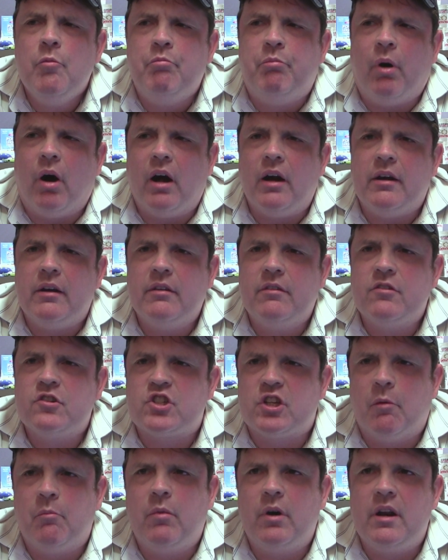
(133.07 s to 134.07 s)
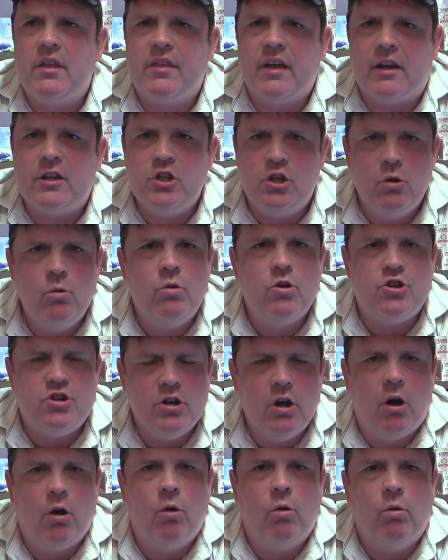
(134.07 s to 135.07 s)
But somebody that you would
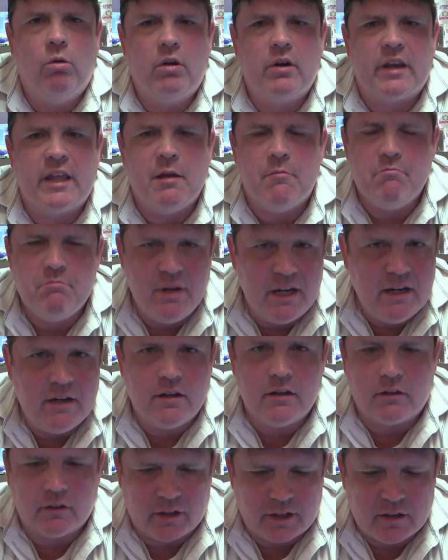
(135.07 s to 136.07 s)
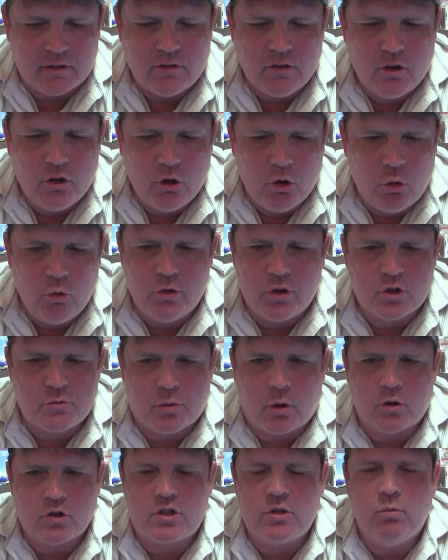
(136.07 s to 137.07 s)
know immediately who this
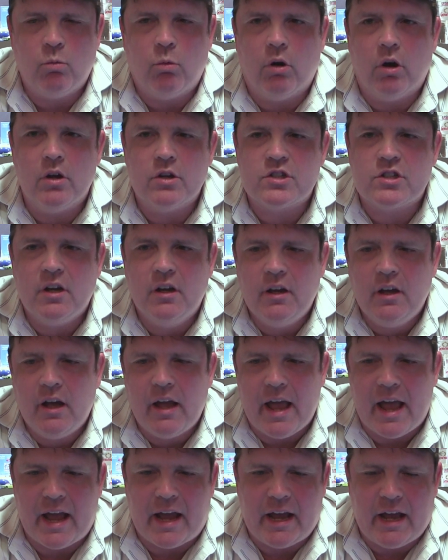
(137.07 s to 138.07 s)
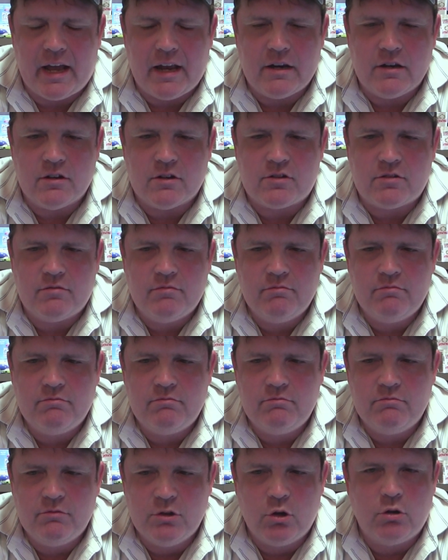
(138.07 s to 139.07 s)
person was, and
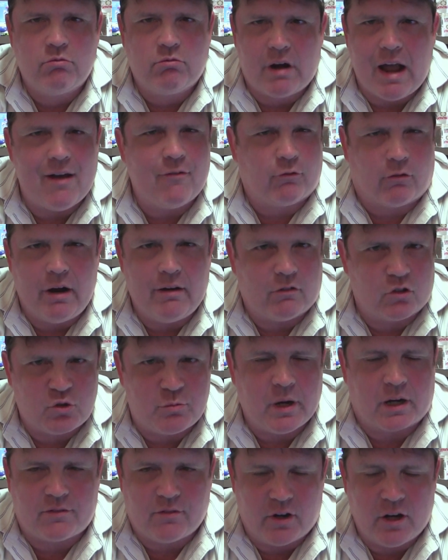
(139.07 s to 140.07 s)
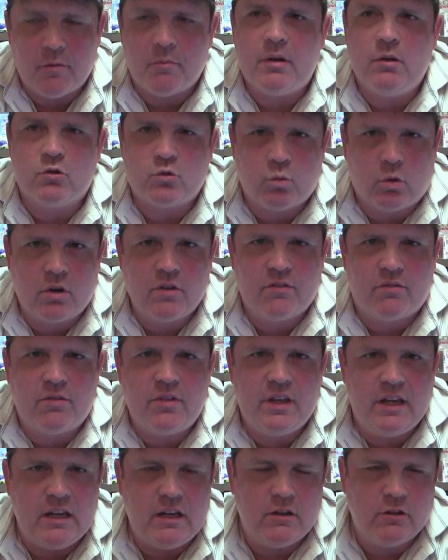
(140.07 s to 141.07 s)
you would have great respect for him. It was one of
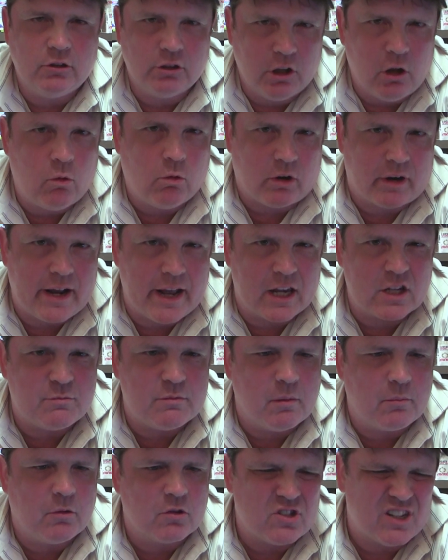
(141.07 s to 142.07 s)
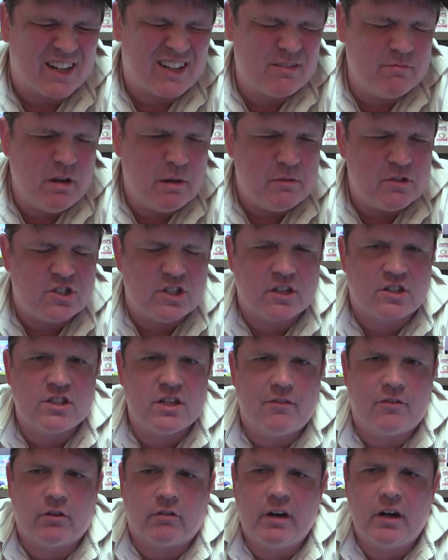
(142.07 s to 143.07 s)
the lower cast members, like maybe 6,
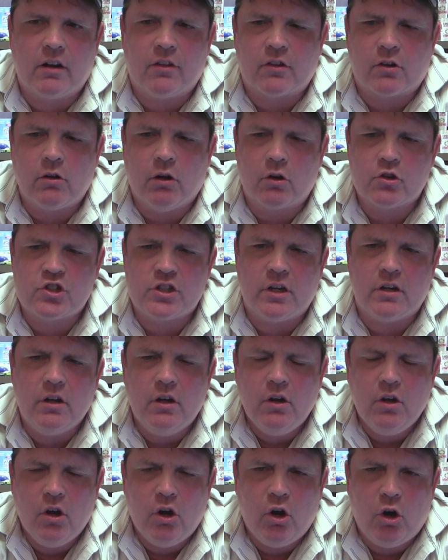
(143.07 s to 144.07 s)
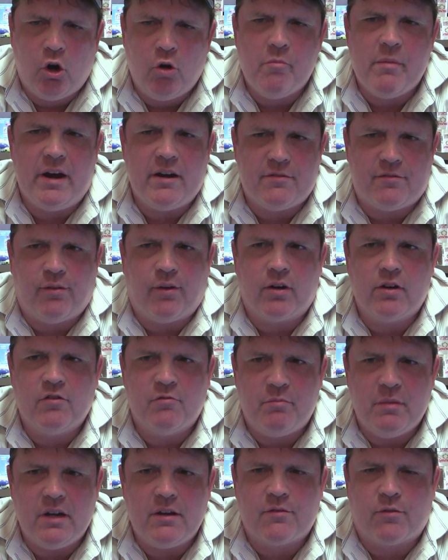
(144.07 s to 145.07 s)
7, or 8 on the call sheet, who made fun of
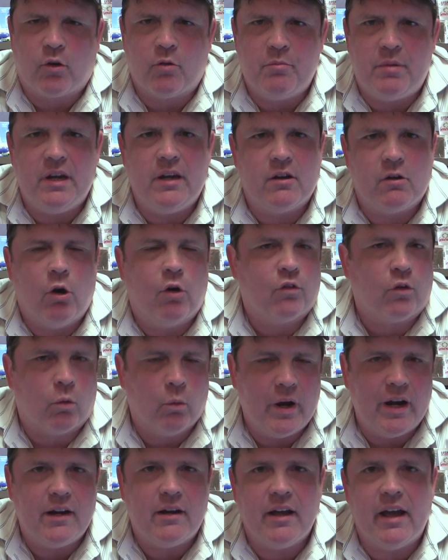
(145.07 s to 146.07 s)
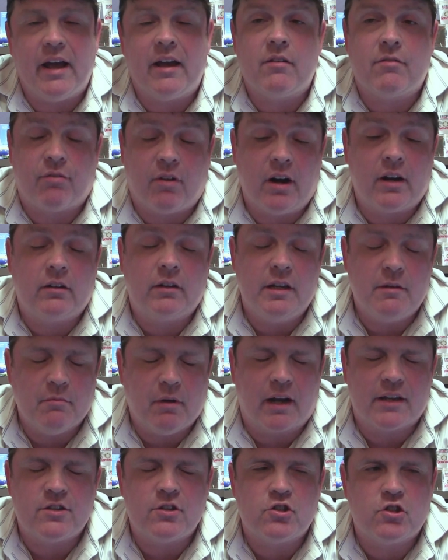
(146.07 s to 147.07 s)
me for being overweight, and frankly, in
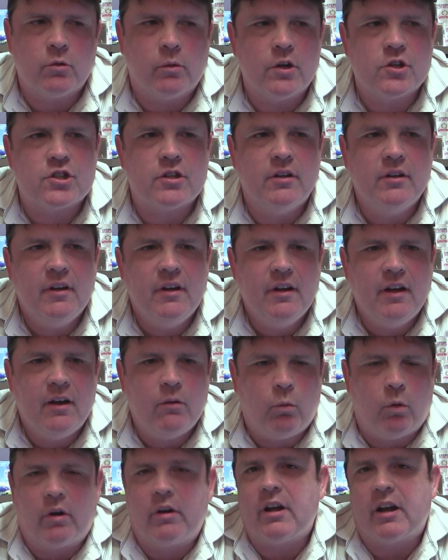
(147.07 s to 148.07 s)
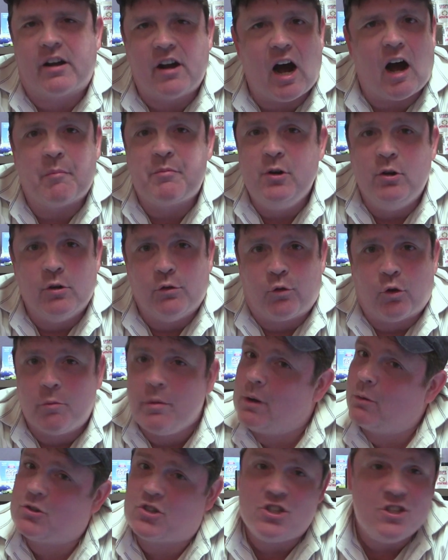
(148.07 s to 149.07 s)
my situation, wearing a cop uniform
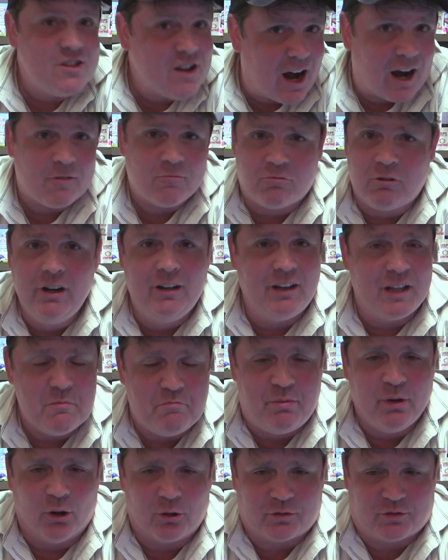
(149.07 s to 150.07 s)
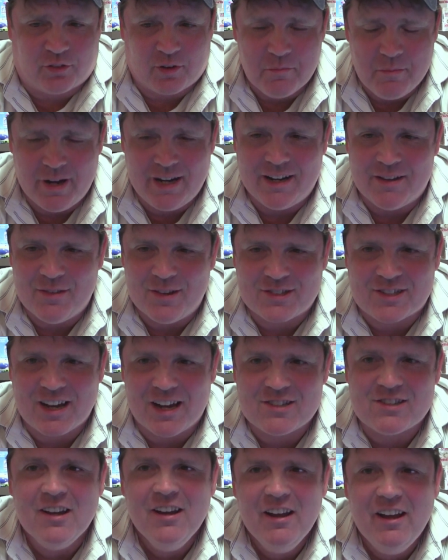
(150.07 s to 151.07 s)
that was not really built for me in this
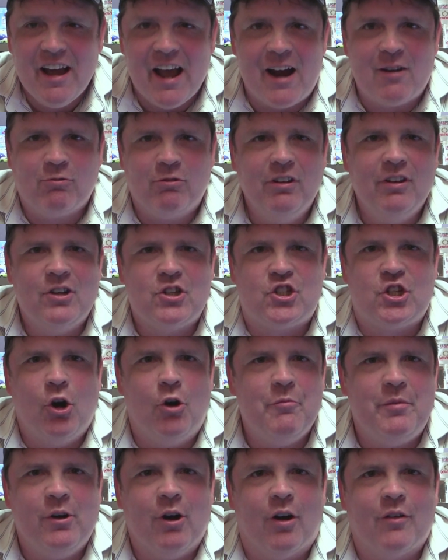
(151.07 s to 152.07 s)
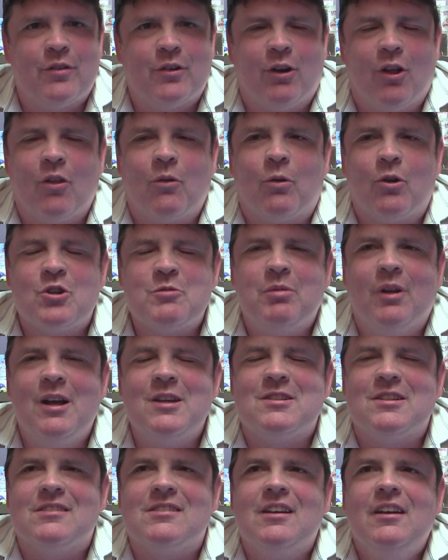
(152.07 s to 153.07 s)
case, and really showed me off in all the worst
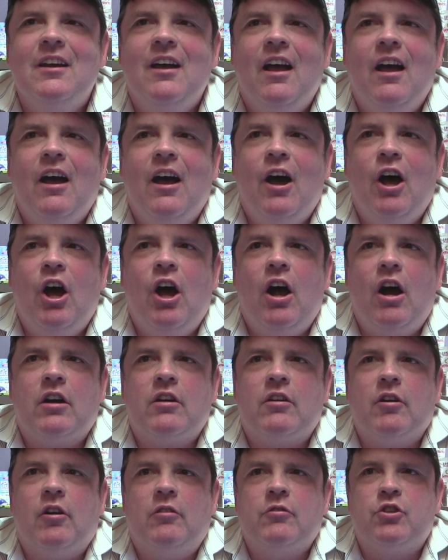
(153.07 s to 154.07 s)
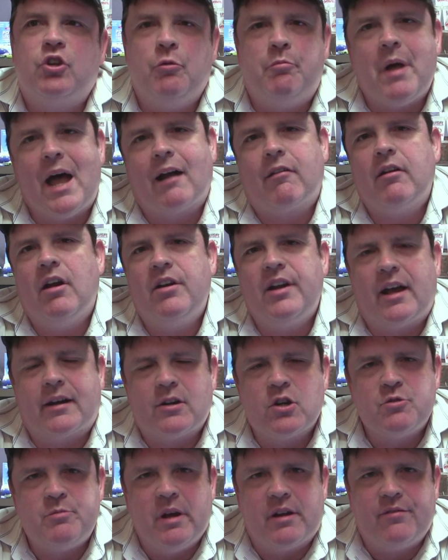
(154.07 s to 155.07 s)
places. Do background
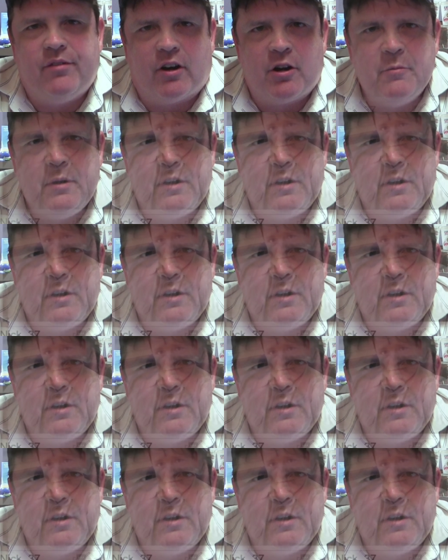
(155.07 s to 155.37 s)
actors make fun of